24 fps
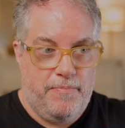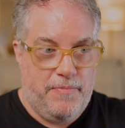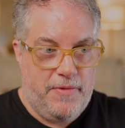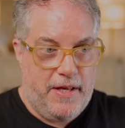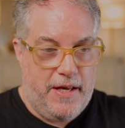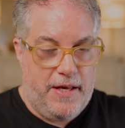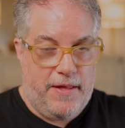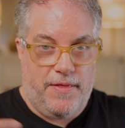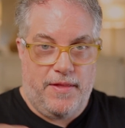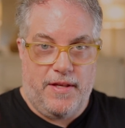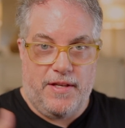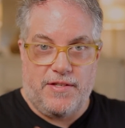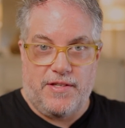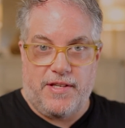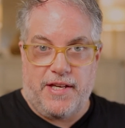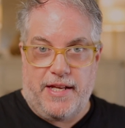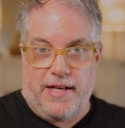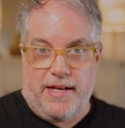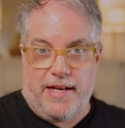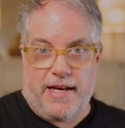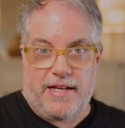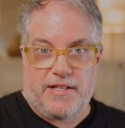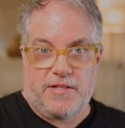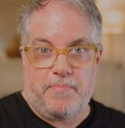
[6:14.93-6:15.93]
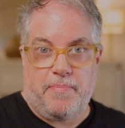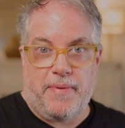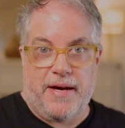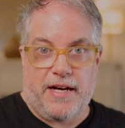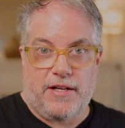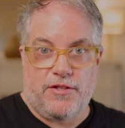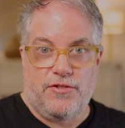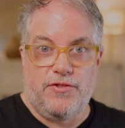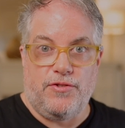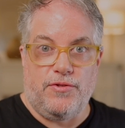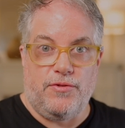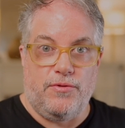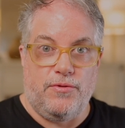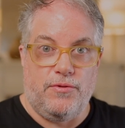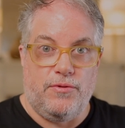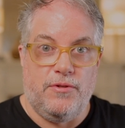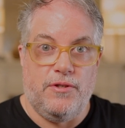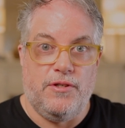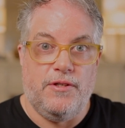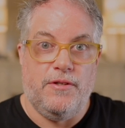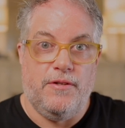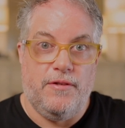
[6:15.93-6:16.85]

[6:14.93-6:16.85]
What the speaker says: And this connects back to